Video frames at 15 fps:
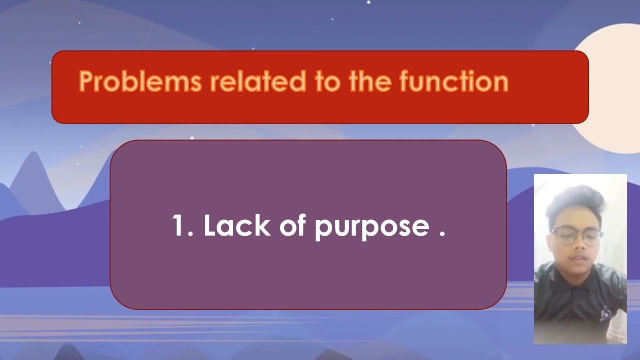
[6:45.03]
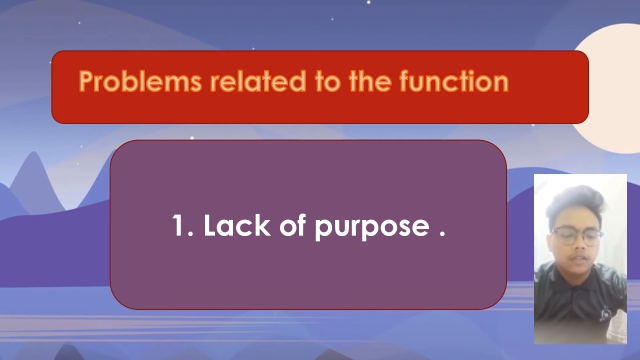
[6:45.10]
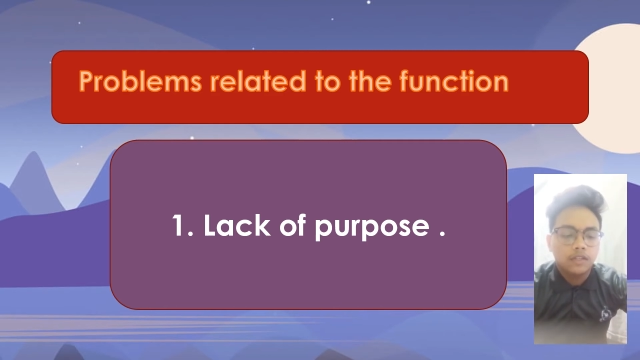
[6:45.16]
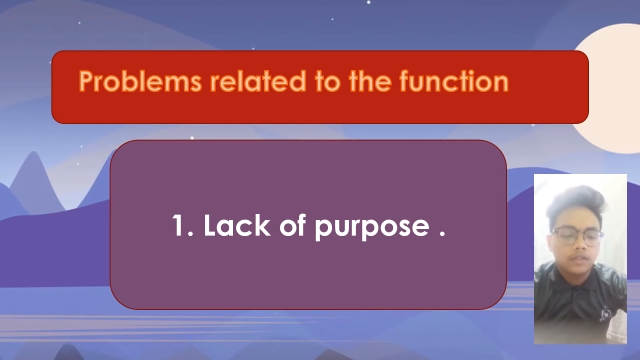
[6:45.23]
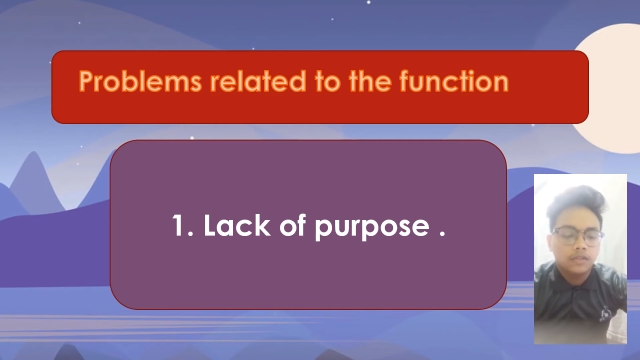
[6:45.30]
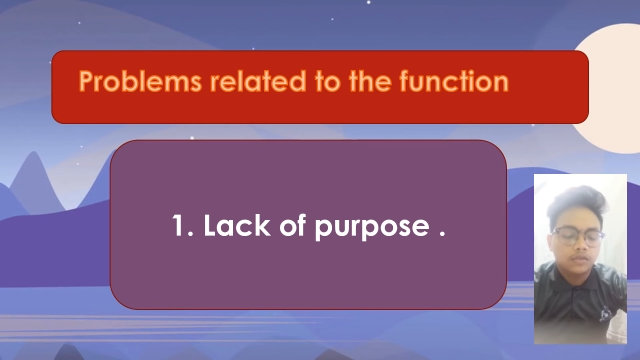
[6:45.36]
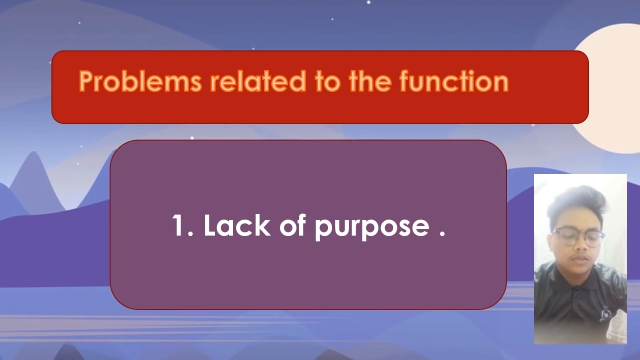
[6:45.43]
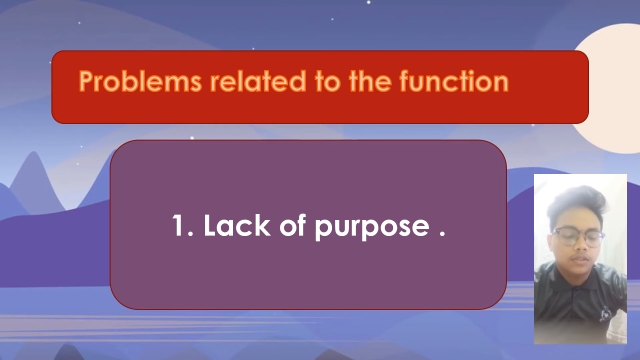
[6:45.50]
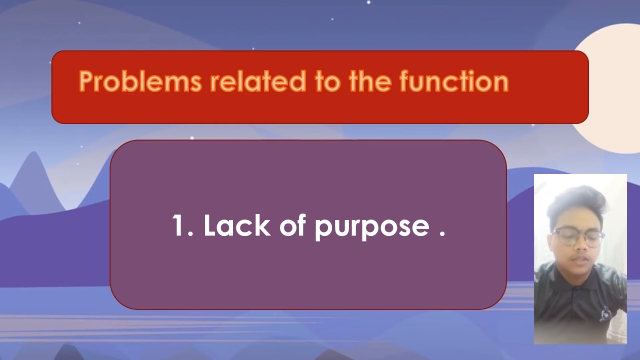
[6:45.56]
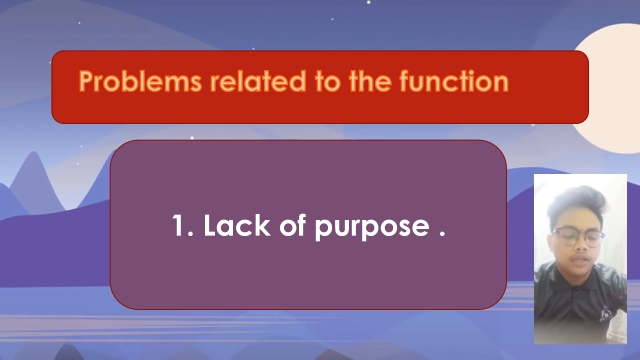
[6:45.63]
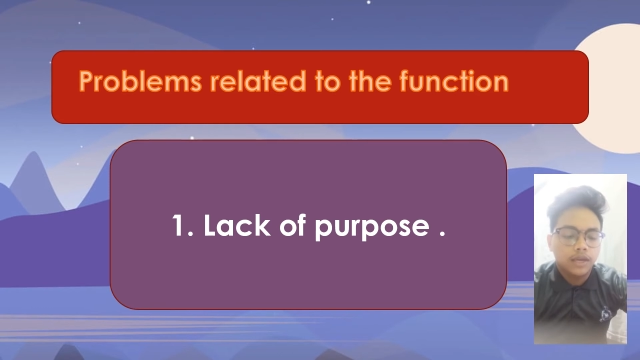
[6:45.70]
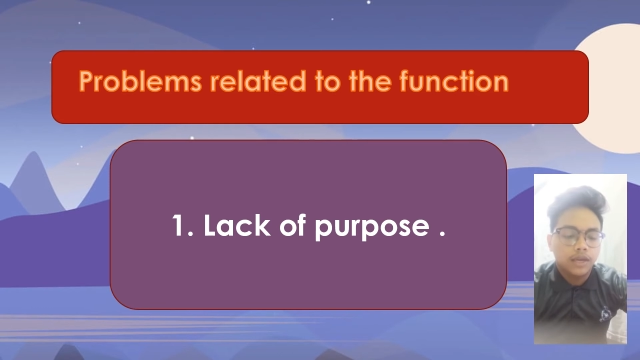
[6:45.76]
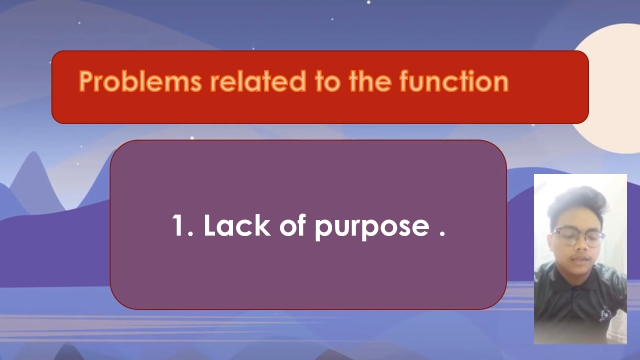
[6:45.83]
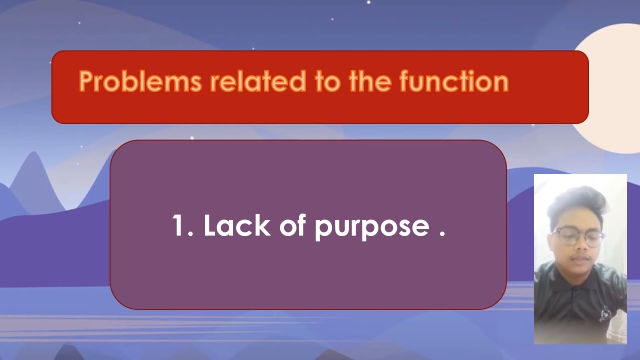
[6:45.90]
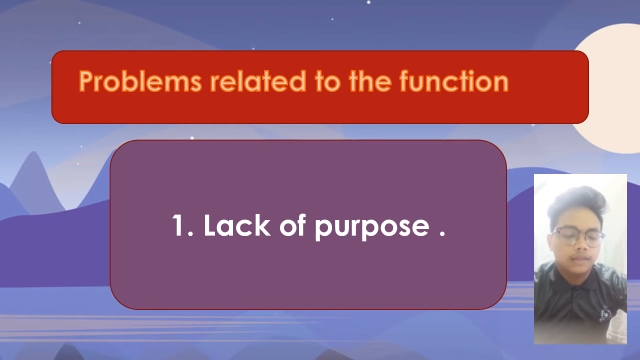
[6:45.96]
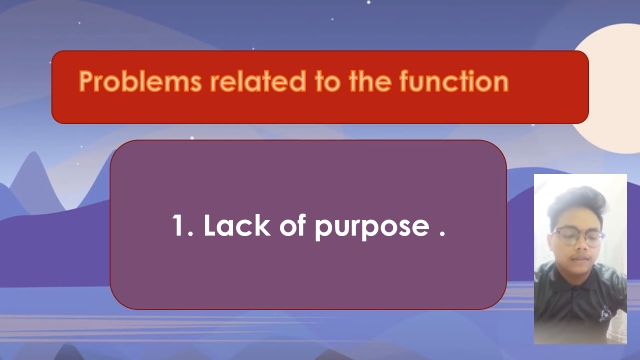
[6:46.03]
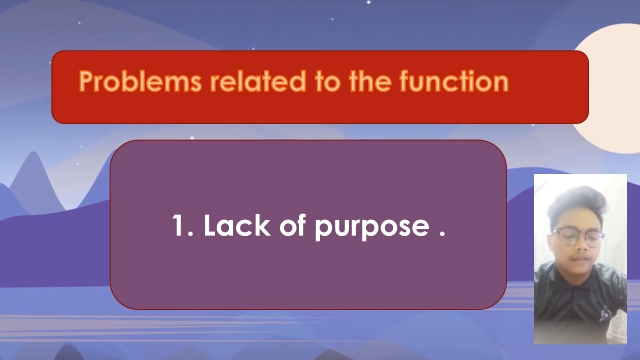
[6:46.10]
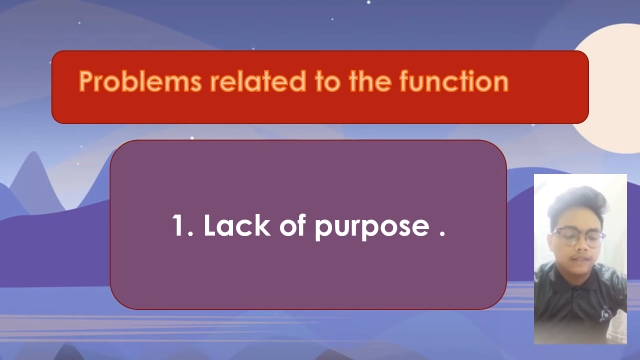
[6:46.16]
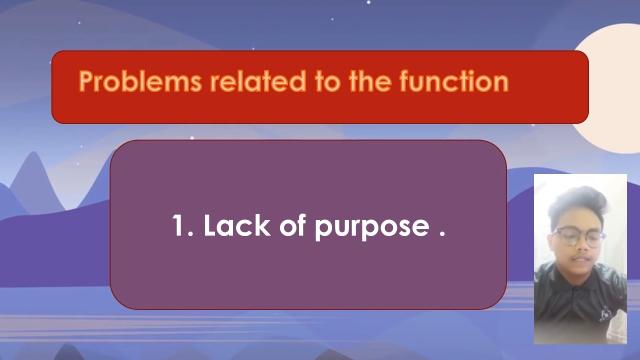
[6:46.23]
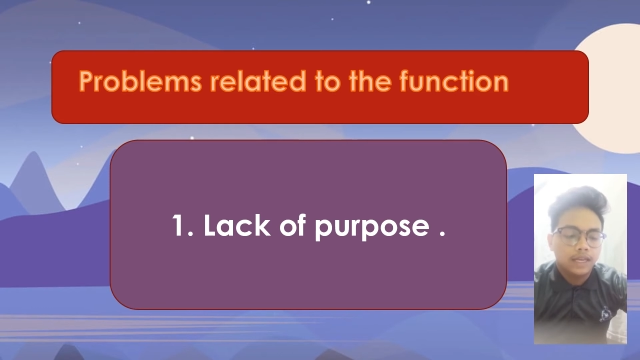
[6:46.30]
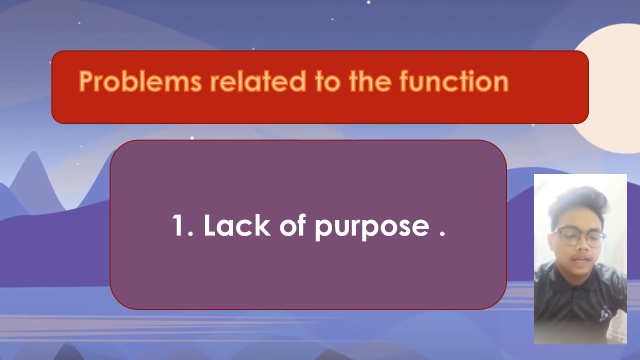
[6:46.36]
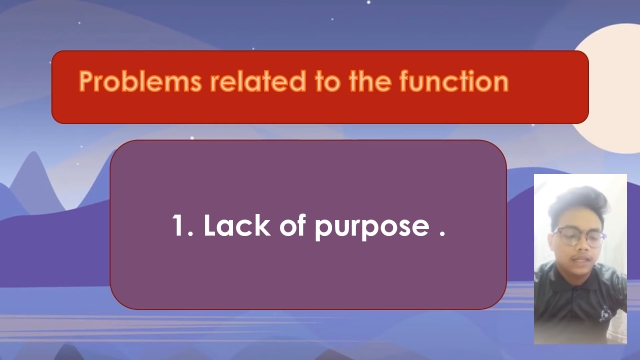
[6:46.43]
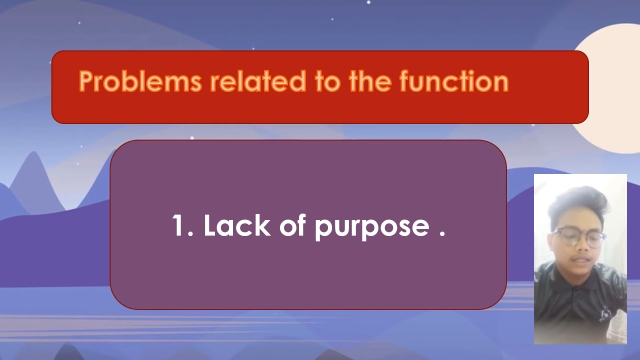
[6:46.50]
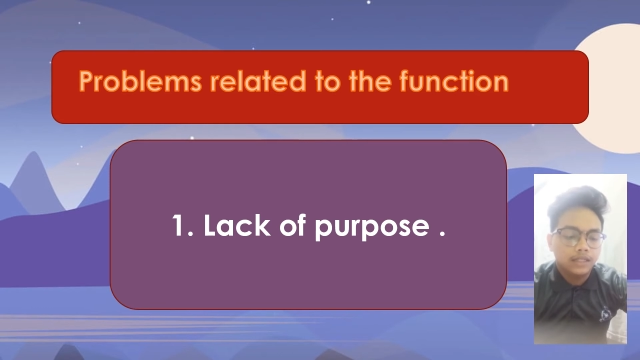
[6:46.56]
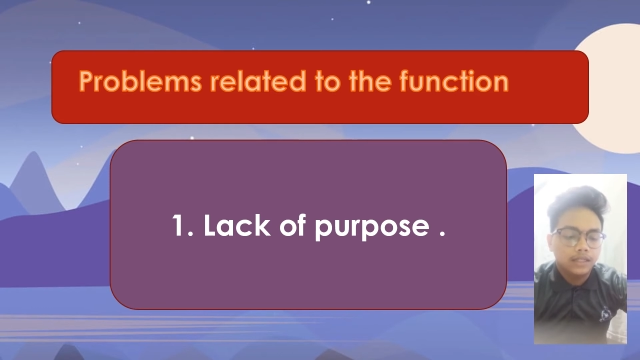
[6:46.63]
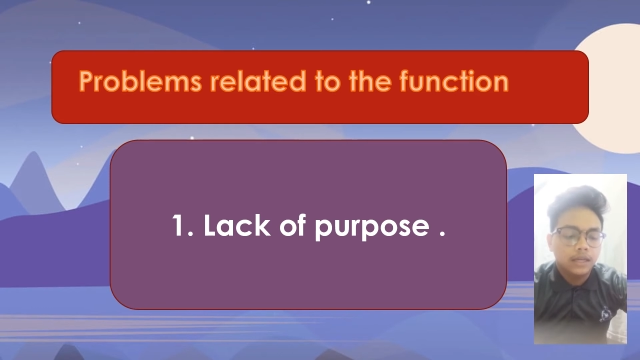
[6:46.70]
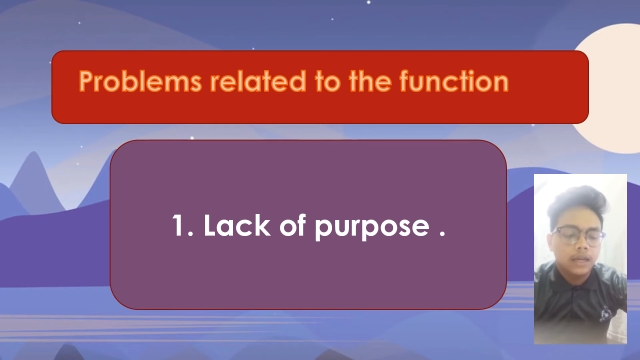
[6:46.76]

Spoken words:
issues and challenges.